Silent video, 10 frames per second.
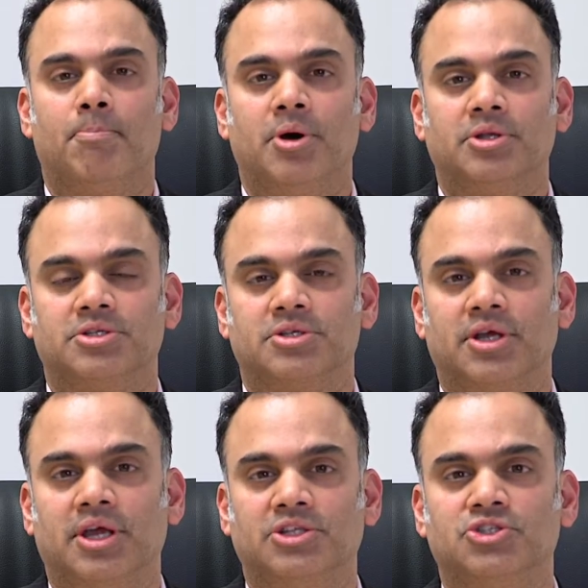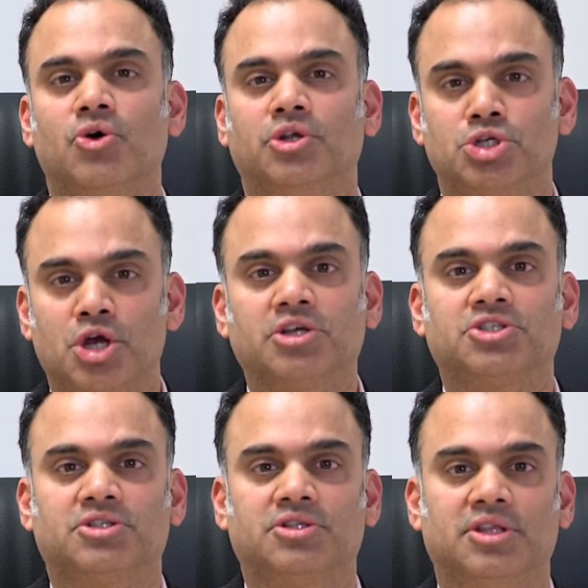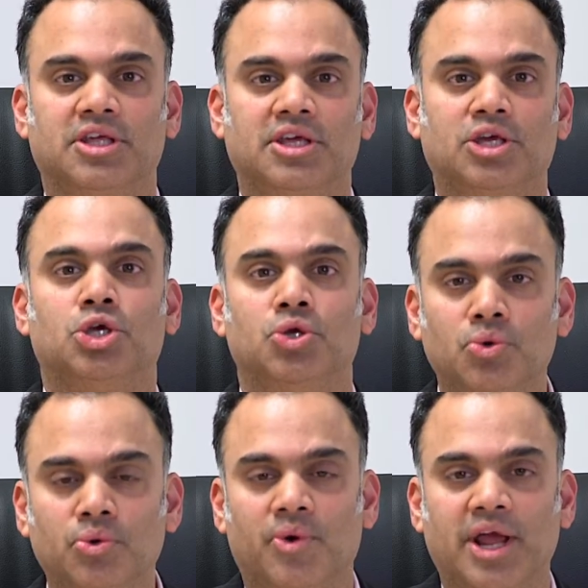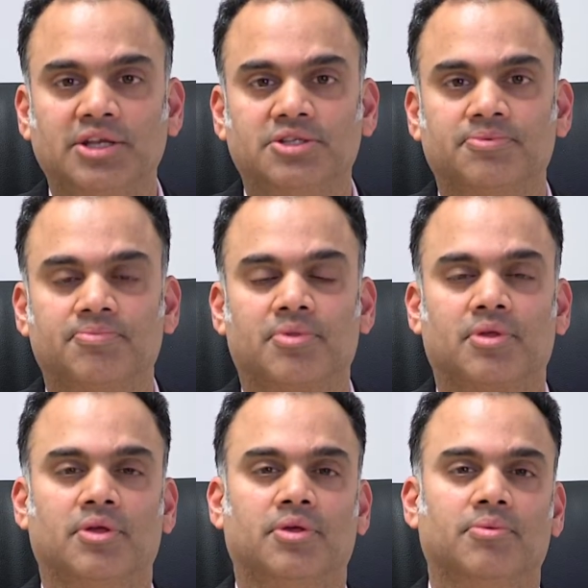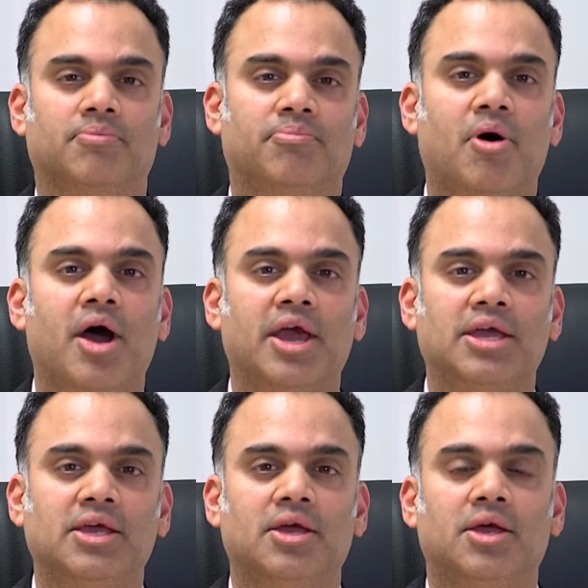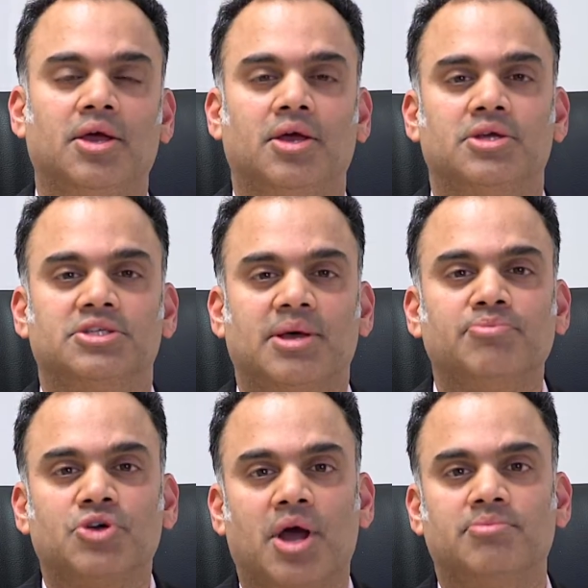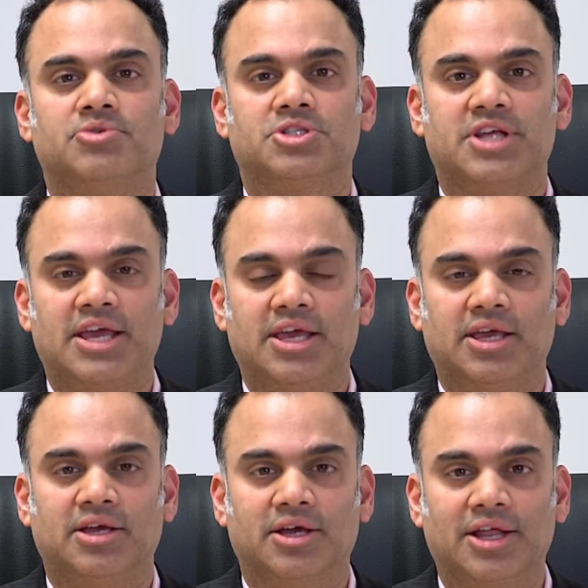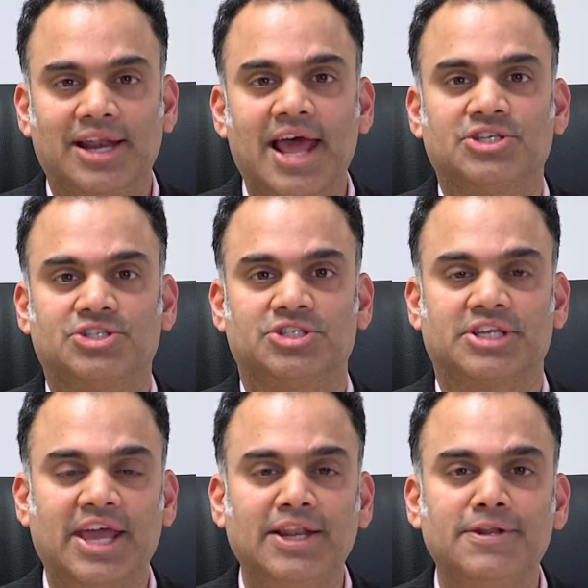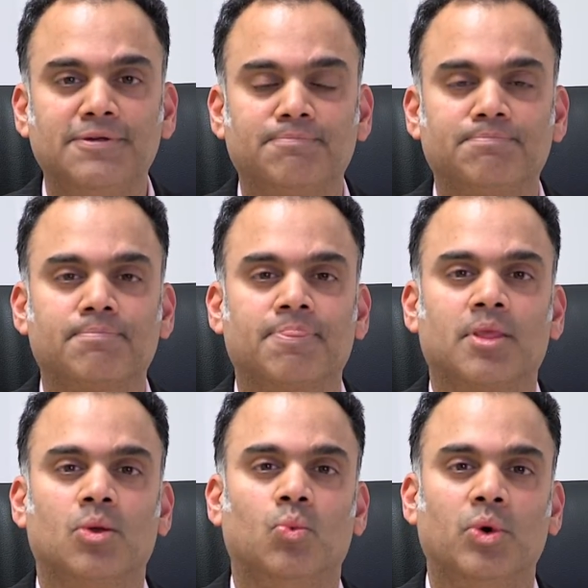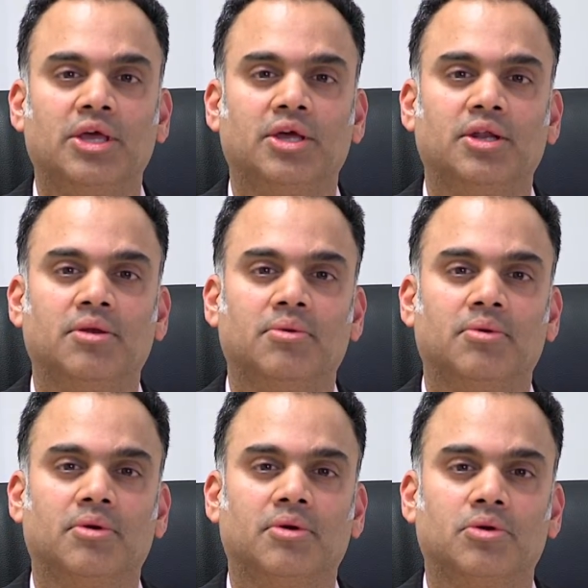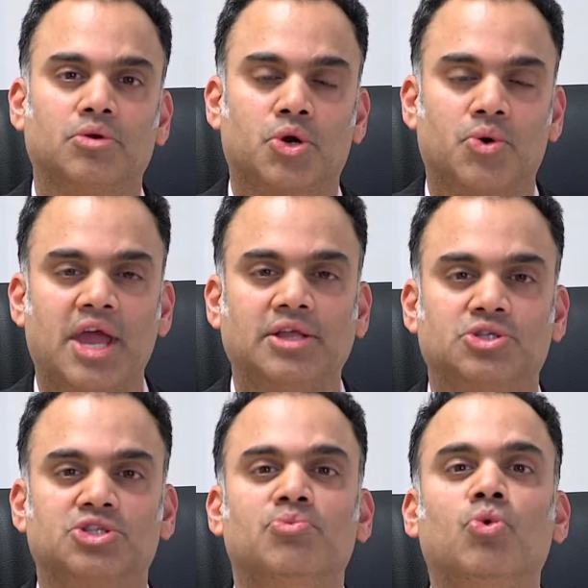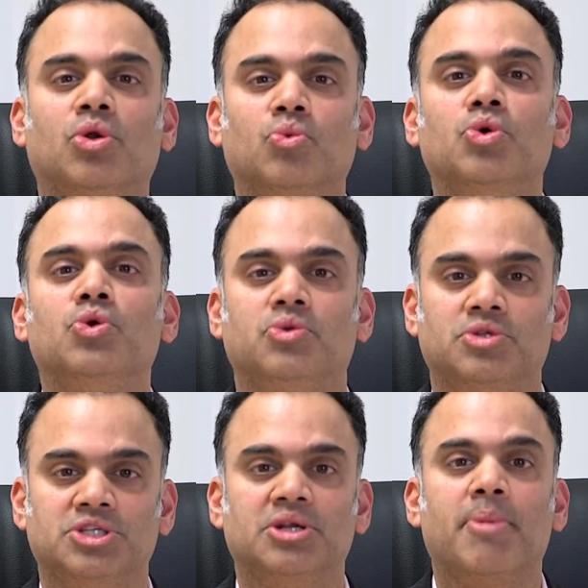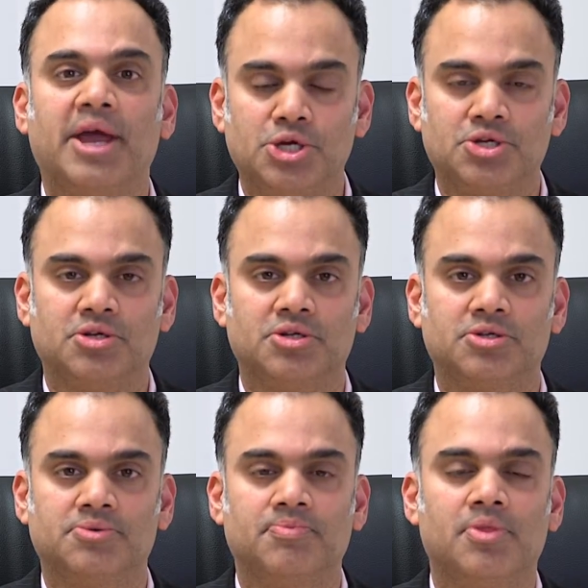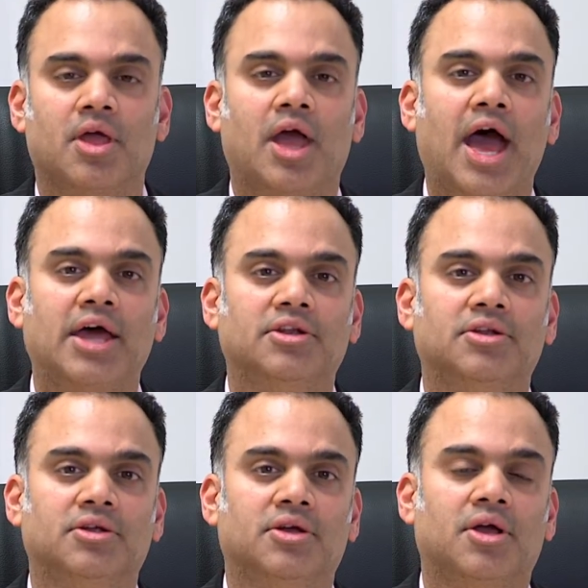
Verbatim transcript: But it's not just the cure rate by sometimes taking less skin, we can create smaller wounds in a patient and